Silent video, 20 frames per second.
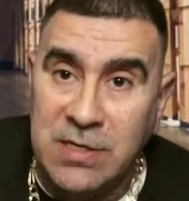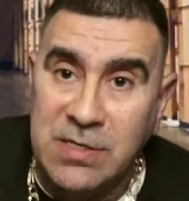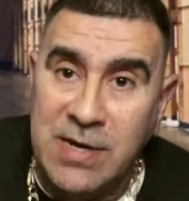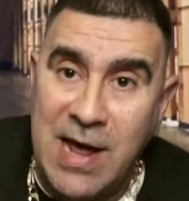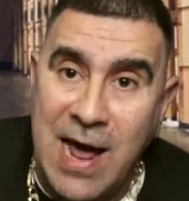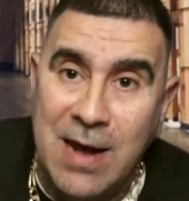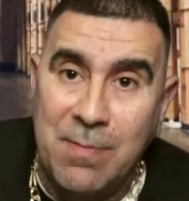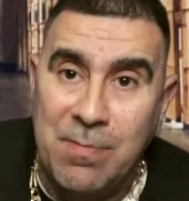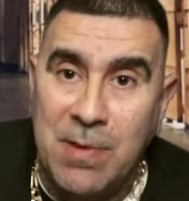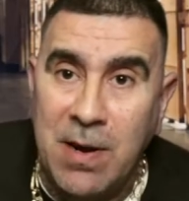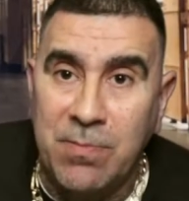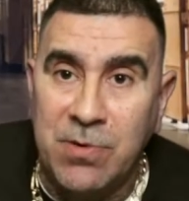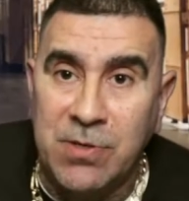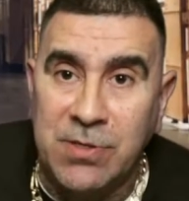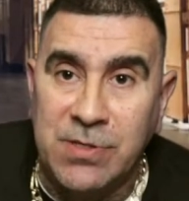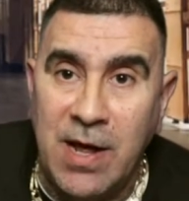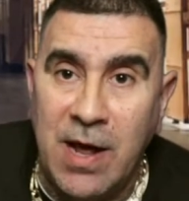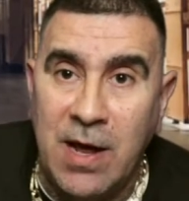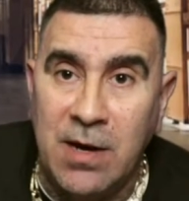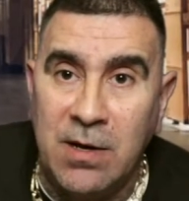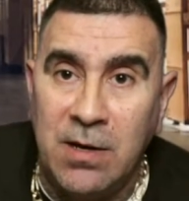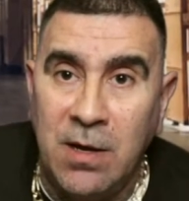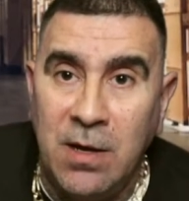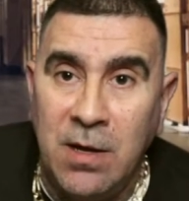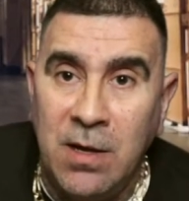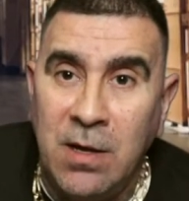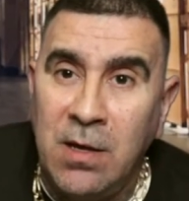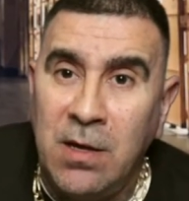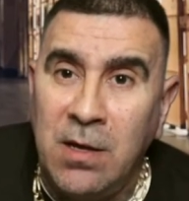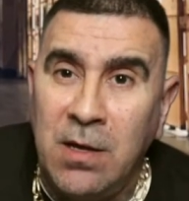as gang members that
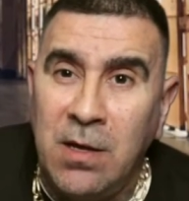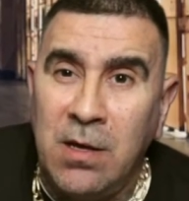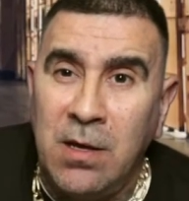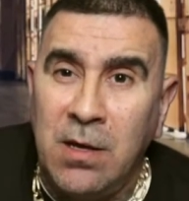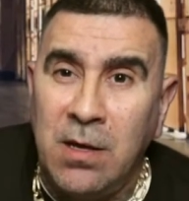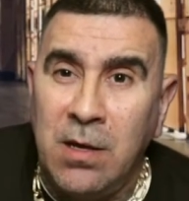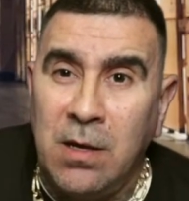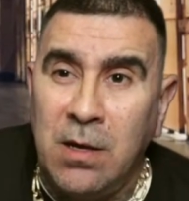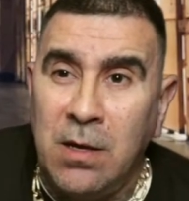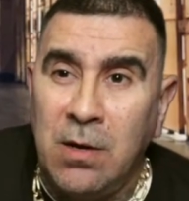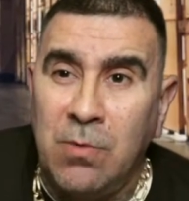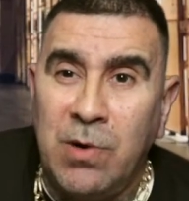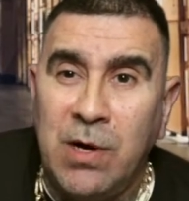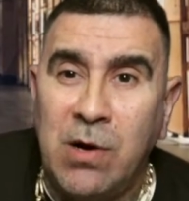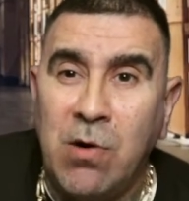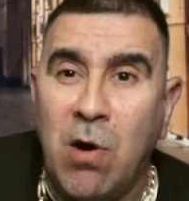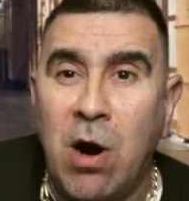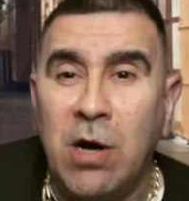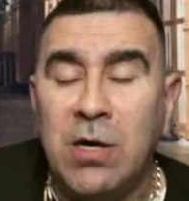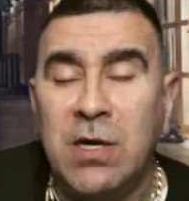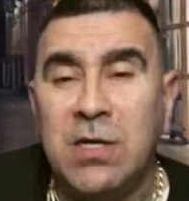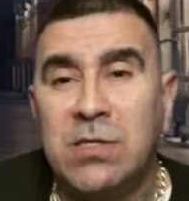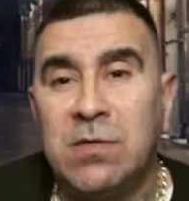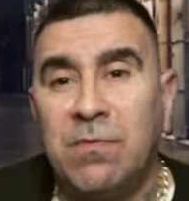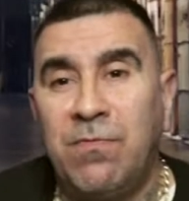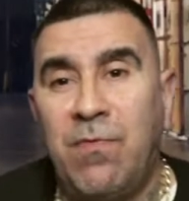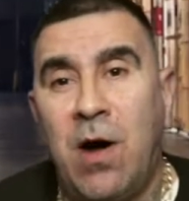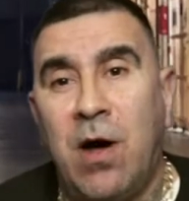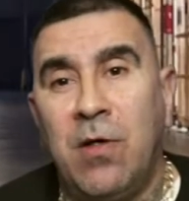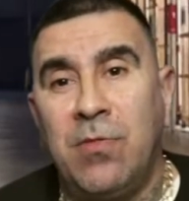regardless
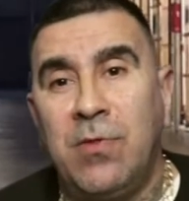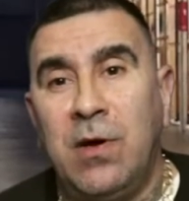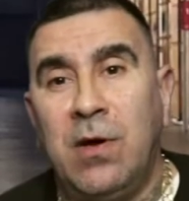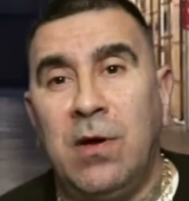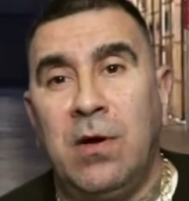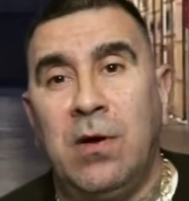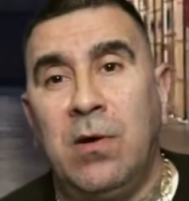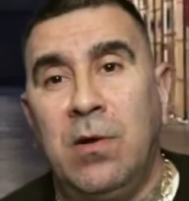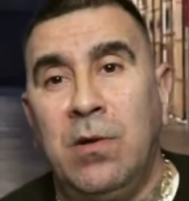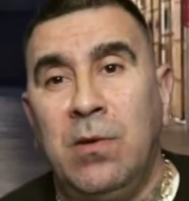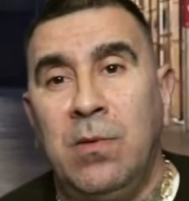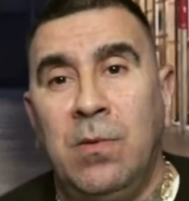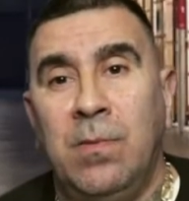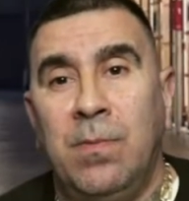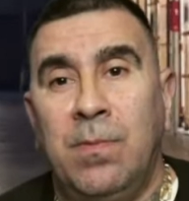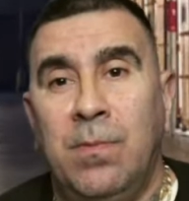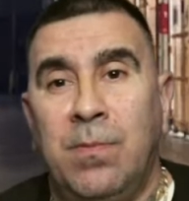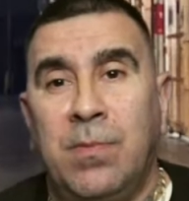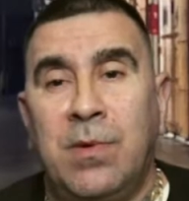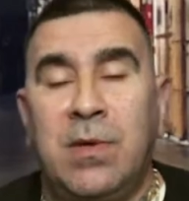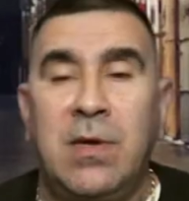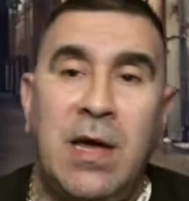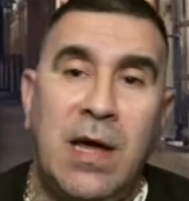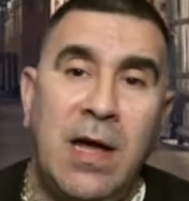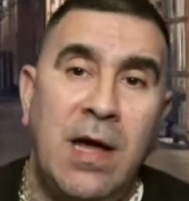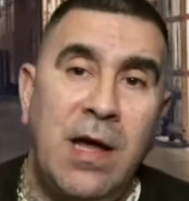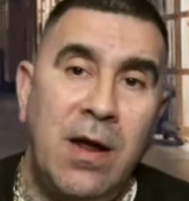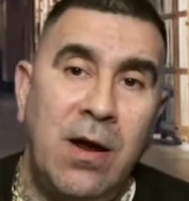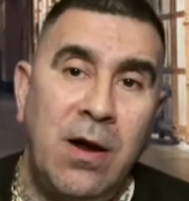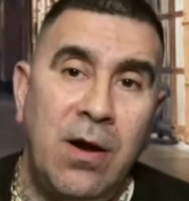of all the
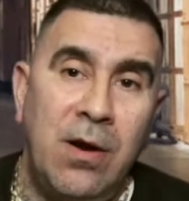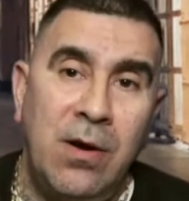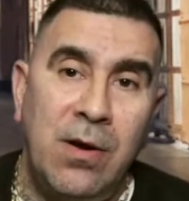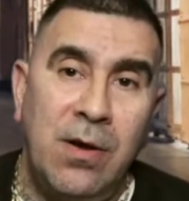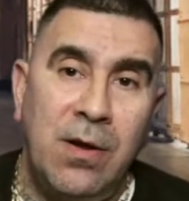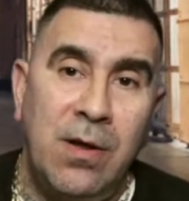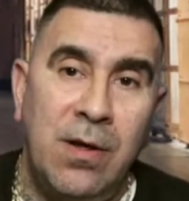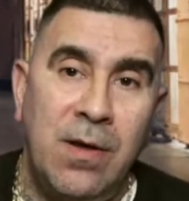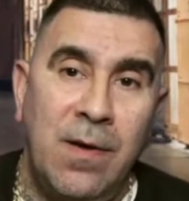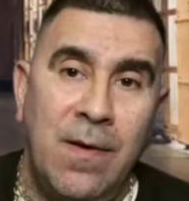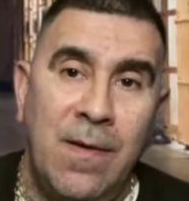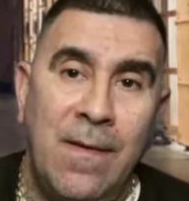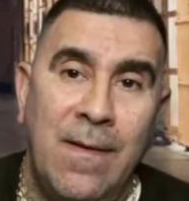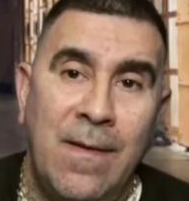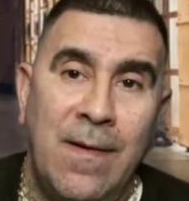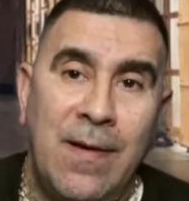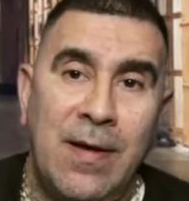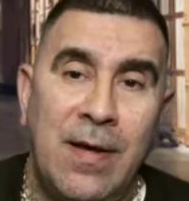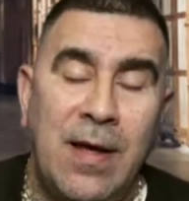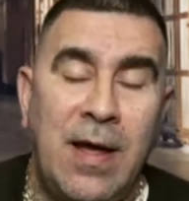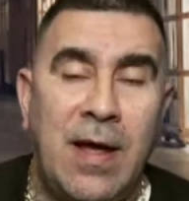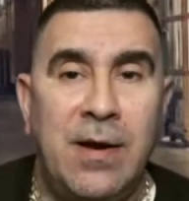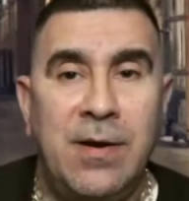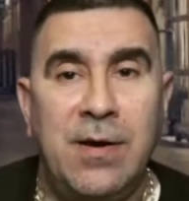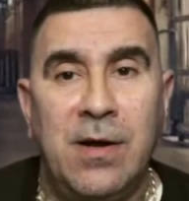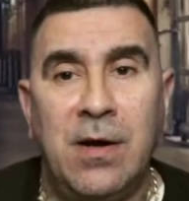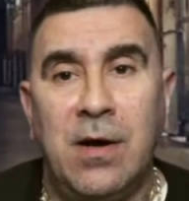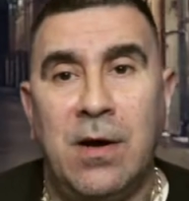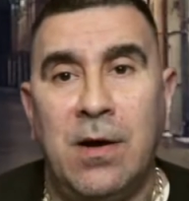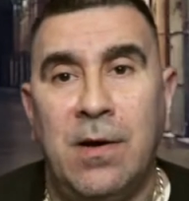care and